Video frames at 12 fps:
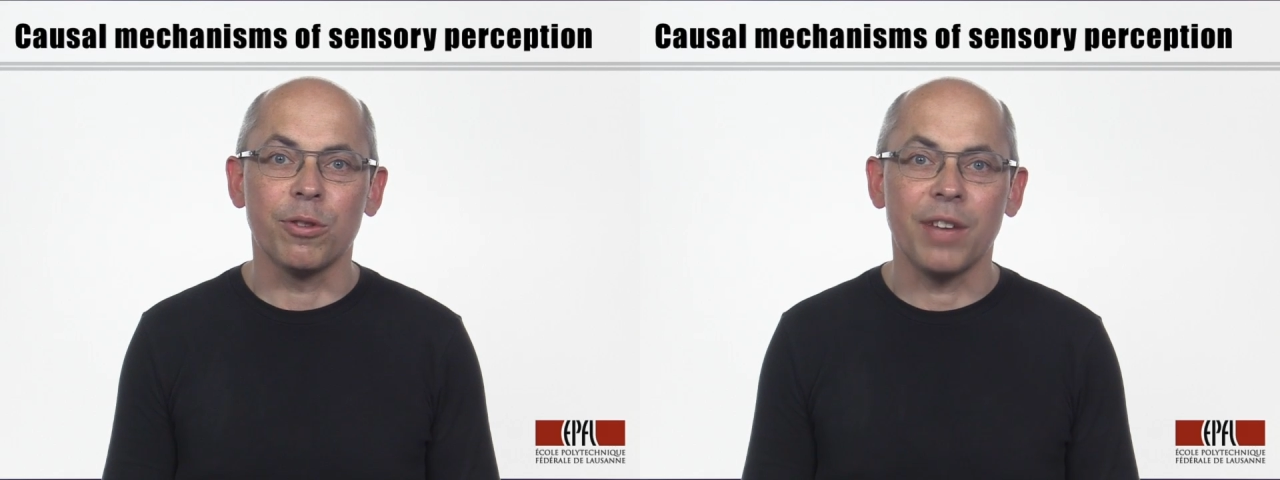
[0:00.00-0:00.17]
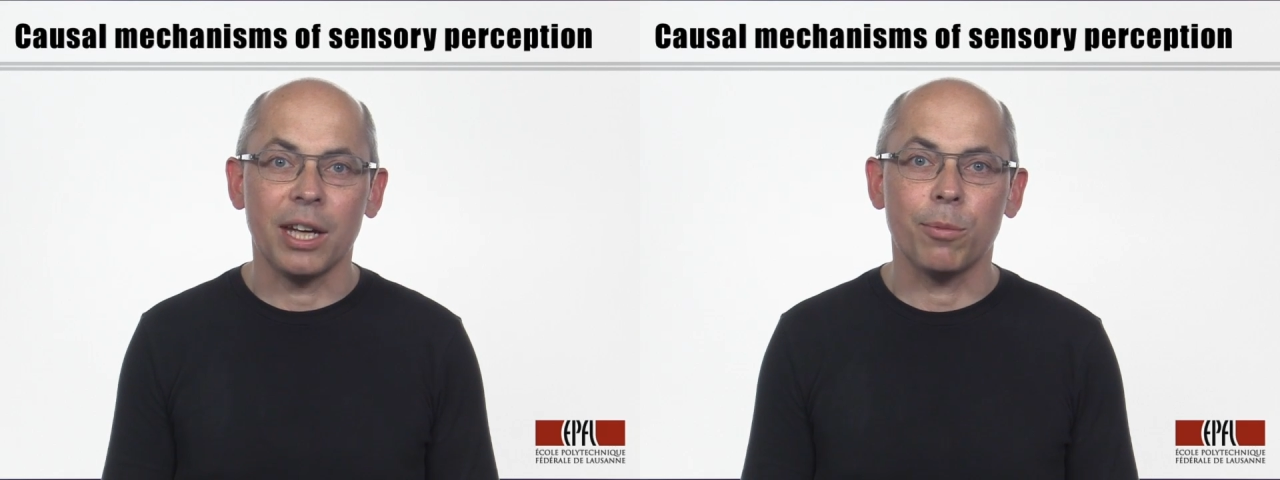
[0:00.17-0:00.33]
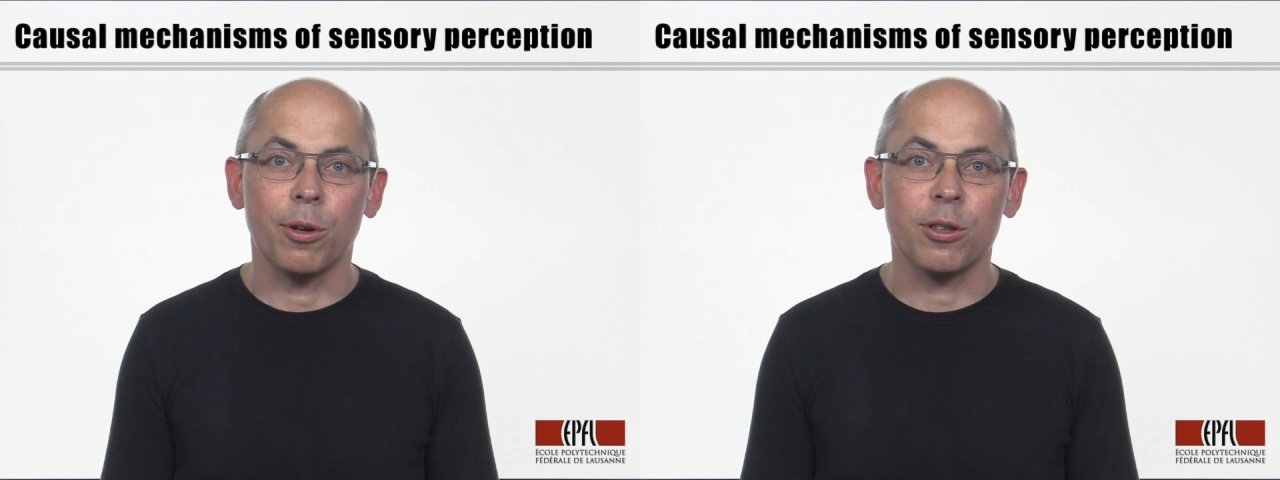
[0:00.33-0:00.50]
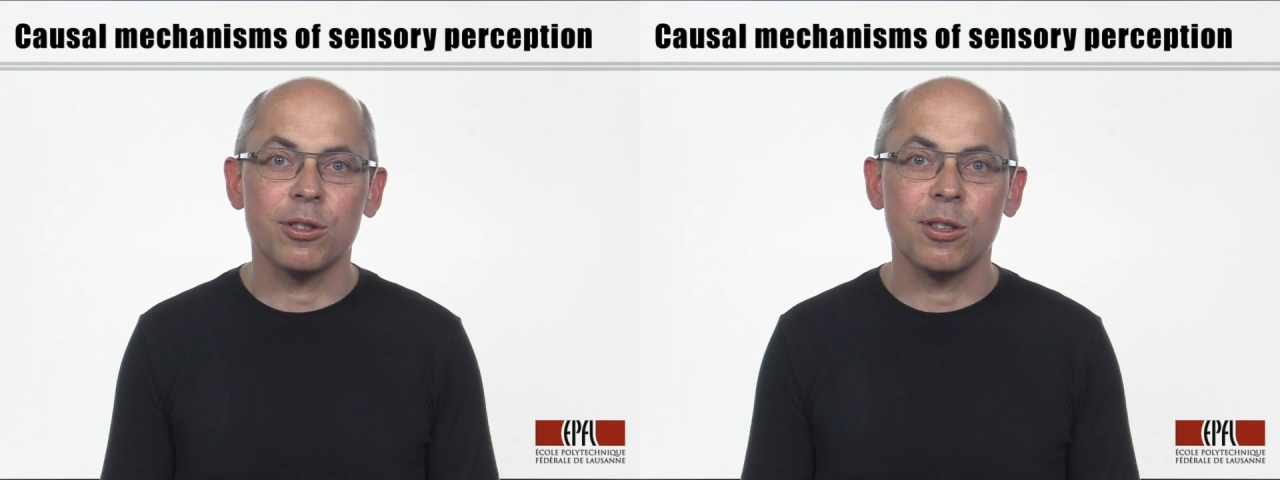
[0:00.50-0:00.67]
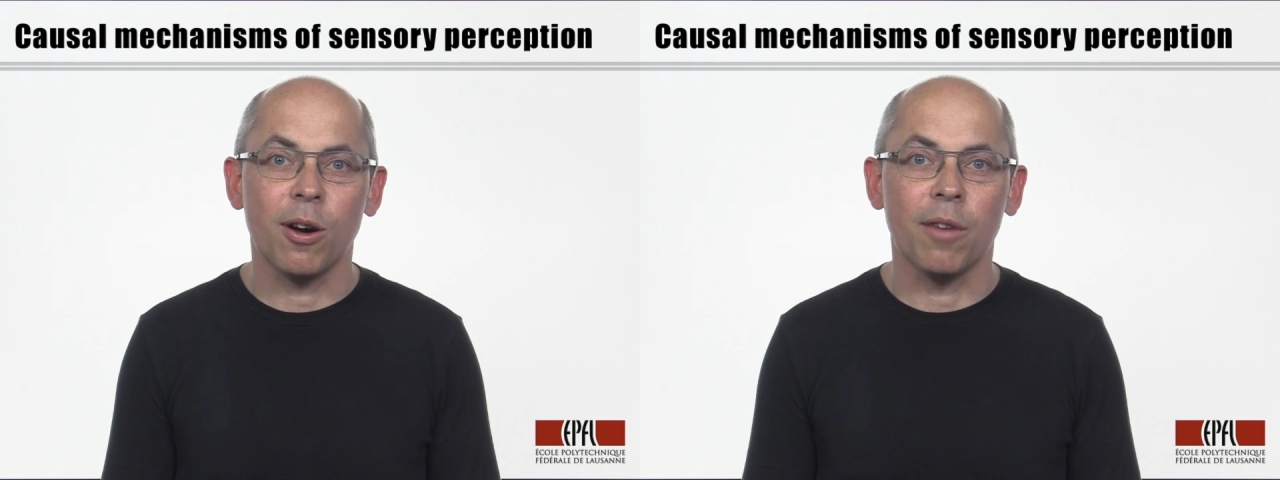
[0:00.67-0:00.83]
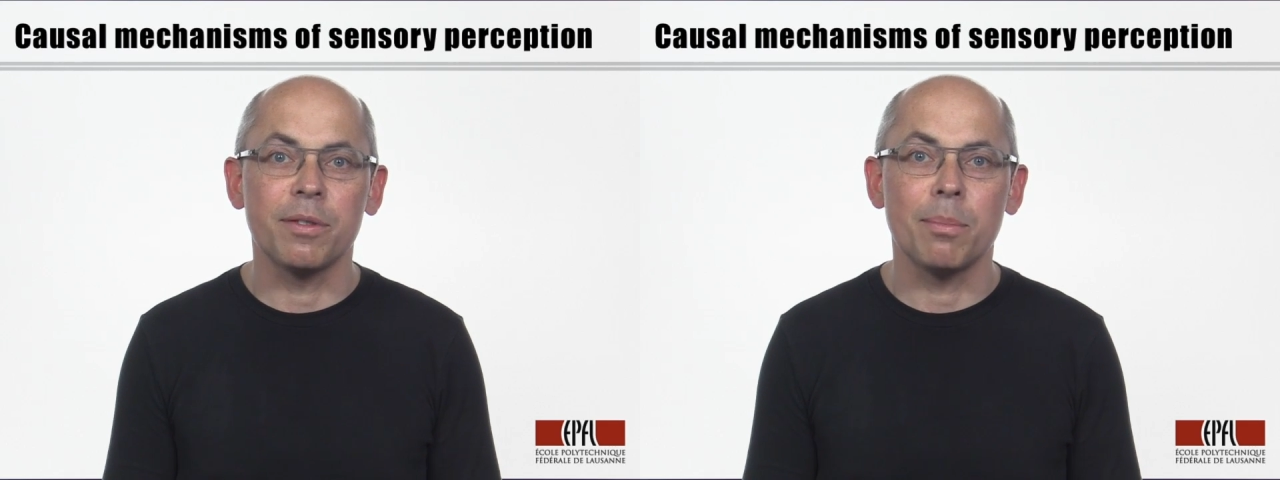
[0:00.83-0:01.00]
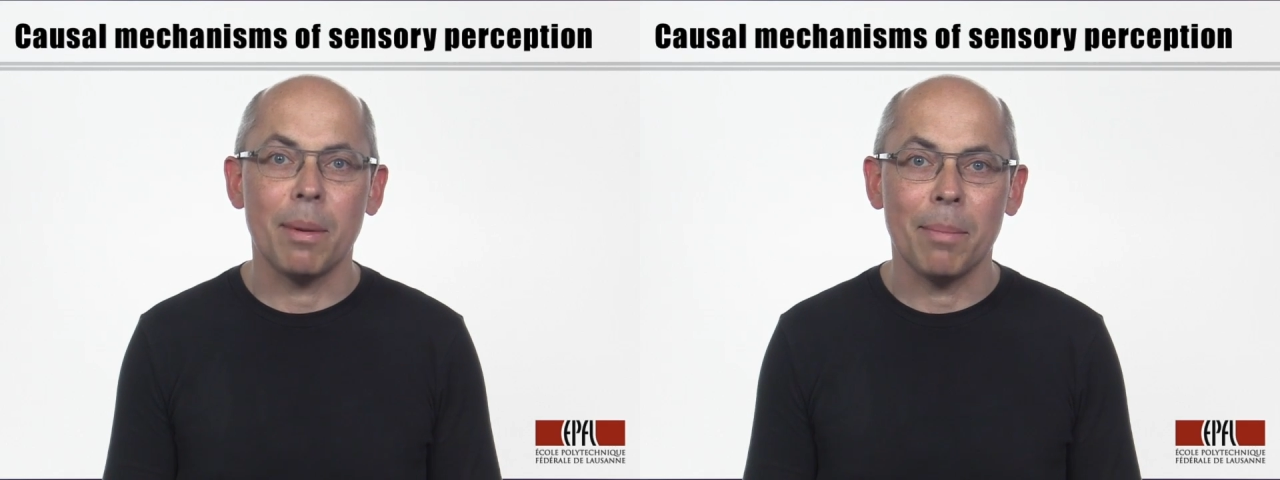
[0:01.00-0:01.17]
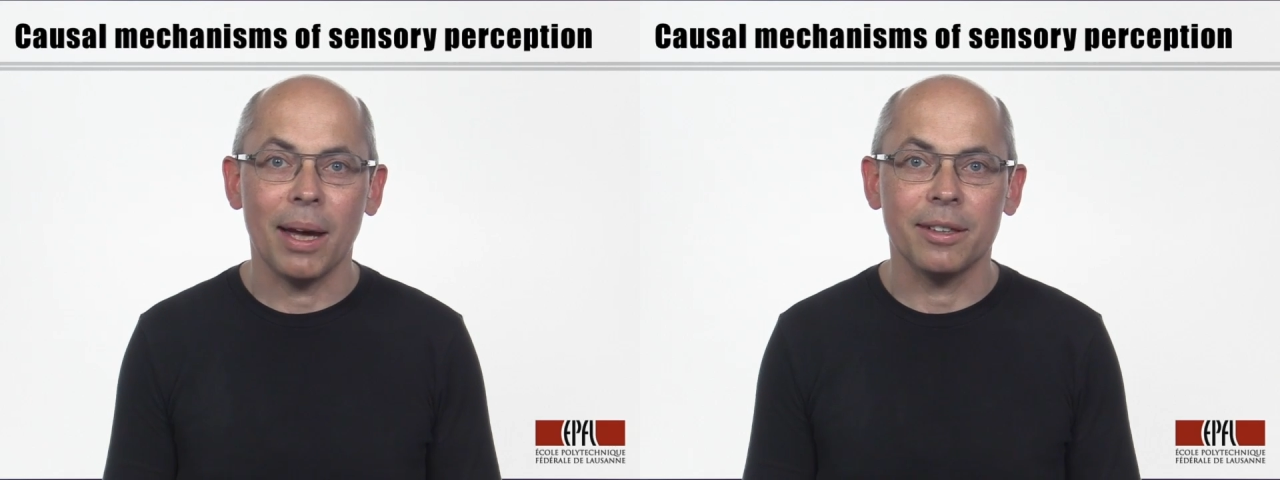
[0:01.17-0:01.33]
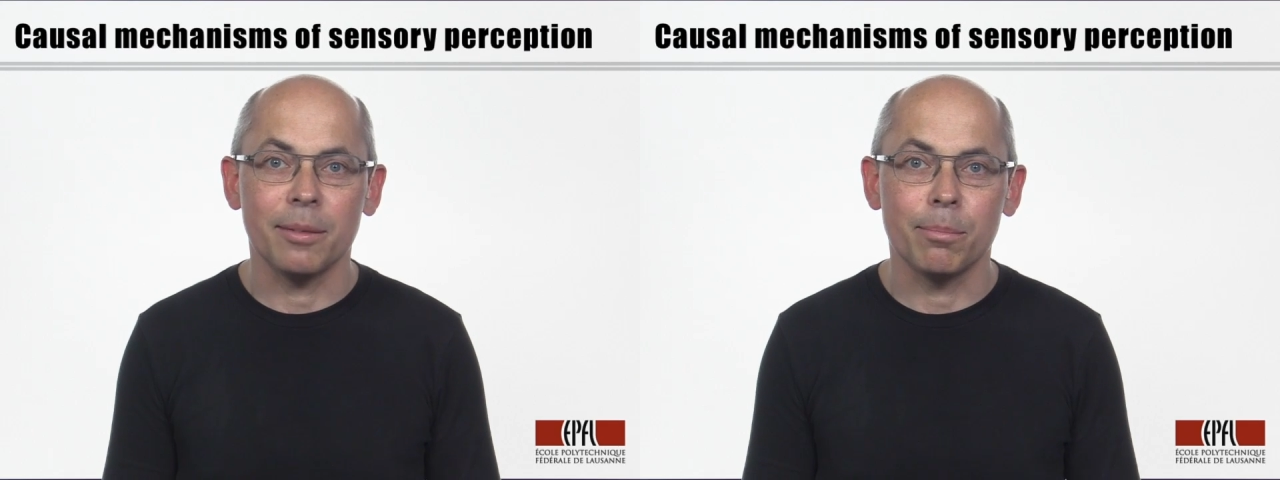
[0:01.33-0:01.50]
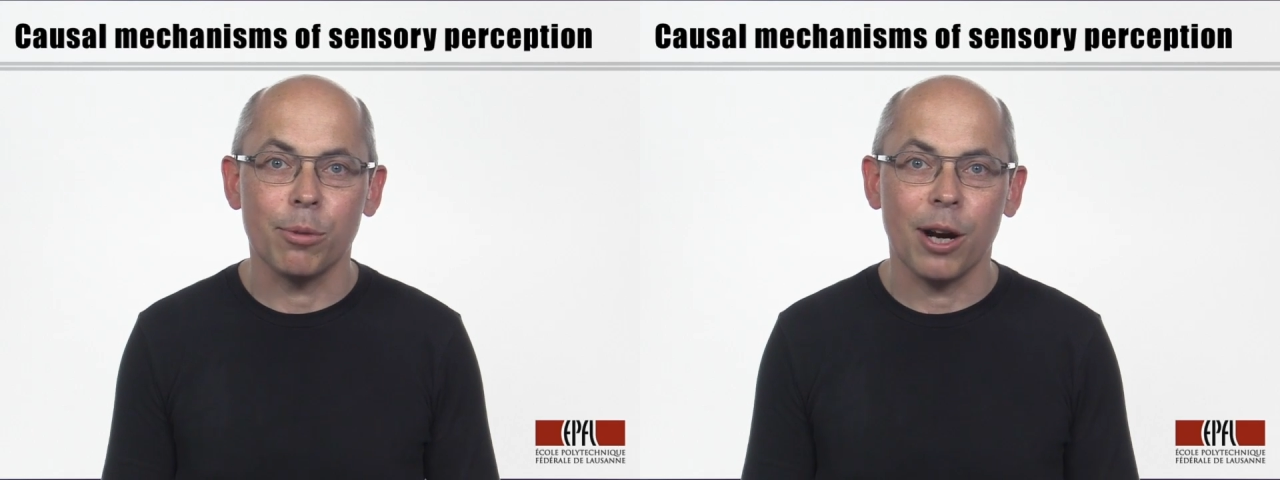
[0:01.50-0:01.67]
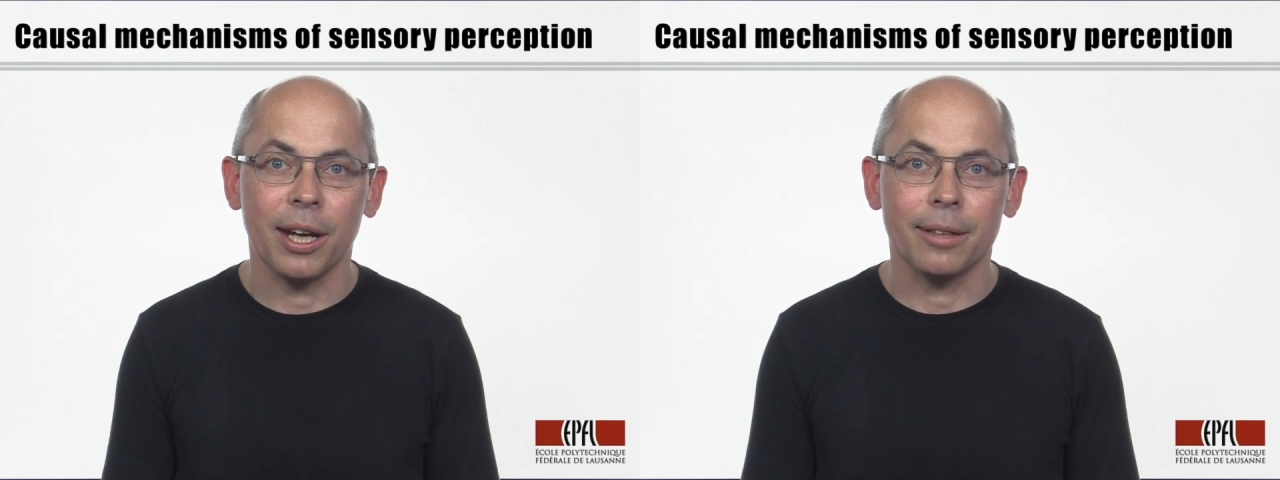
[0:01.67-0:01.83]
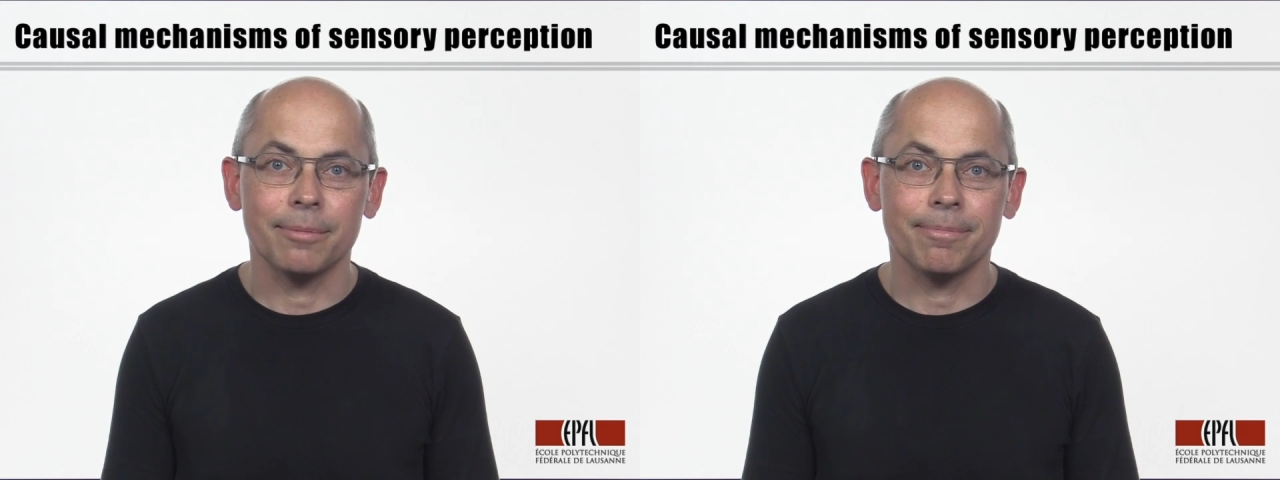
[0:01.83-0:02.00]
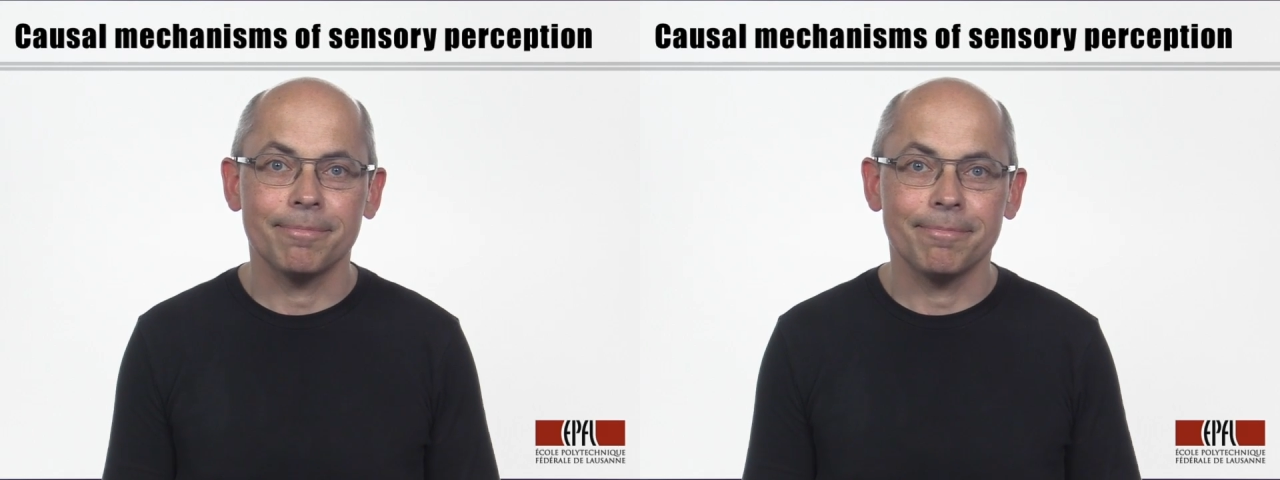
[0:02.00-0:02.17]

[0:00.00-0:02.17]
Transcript: networks of the mammalian brain.